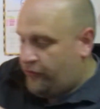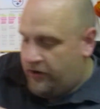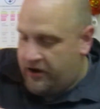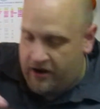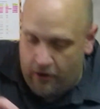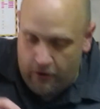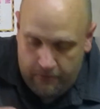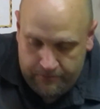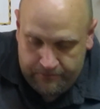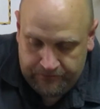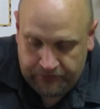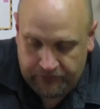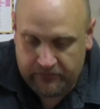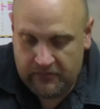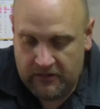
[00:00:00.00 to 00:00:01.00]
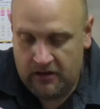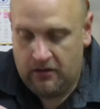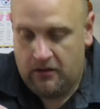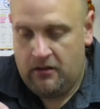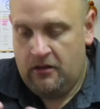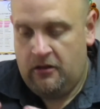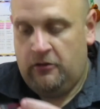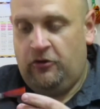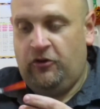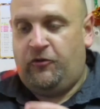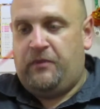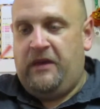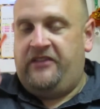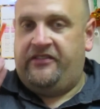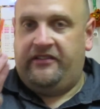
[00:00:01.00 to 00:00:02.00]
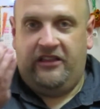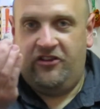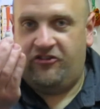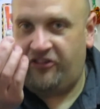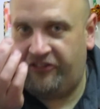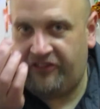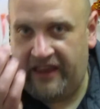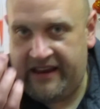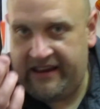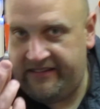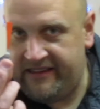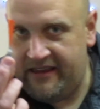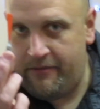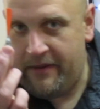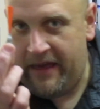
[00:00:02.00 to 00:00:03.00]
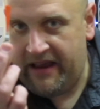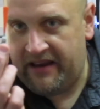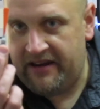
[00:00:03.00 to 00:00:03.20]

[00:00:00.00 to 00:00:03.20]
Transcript: here. Looks basically just like it did back in